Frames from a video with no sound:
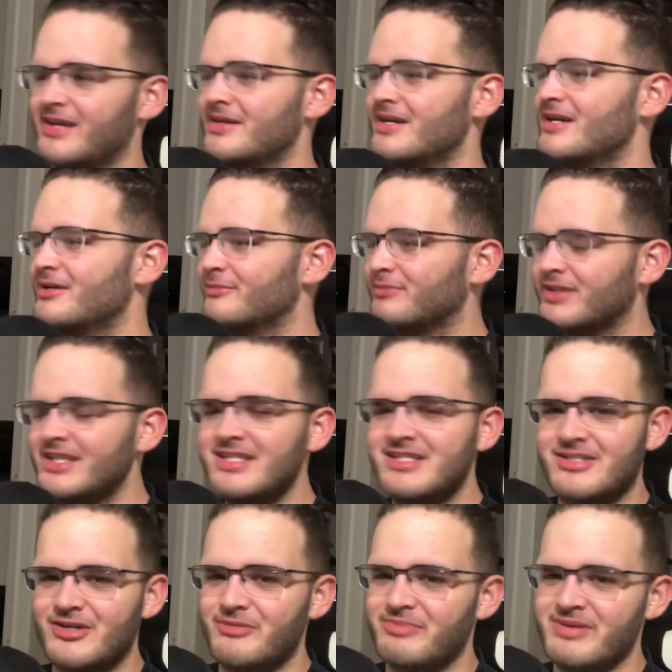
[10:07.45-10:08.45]
okay?
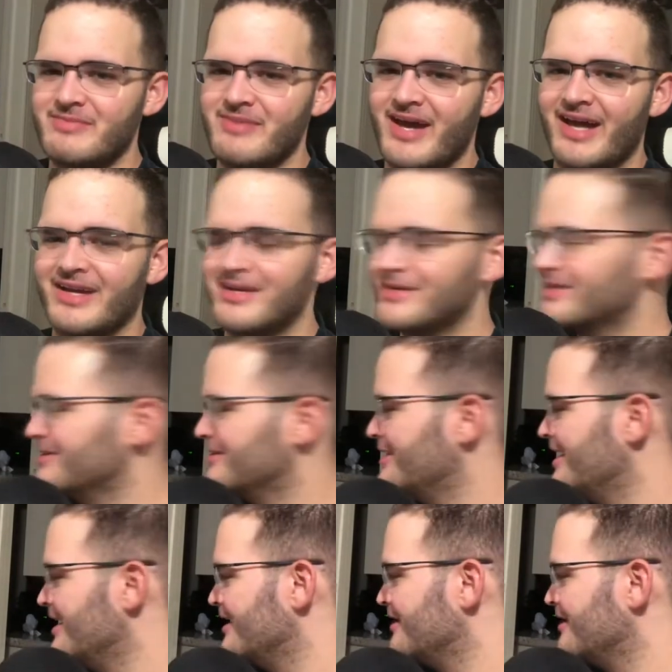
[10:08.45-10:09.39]
Please don't be mad.